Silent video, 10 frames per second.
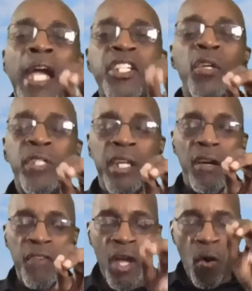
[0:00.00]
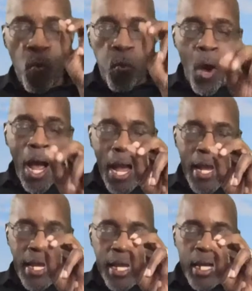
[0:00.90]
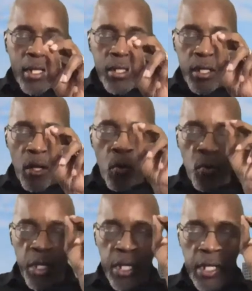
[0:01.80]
yourself, why did only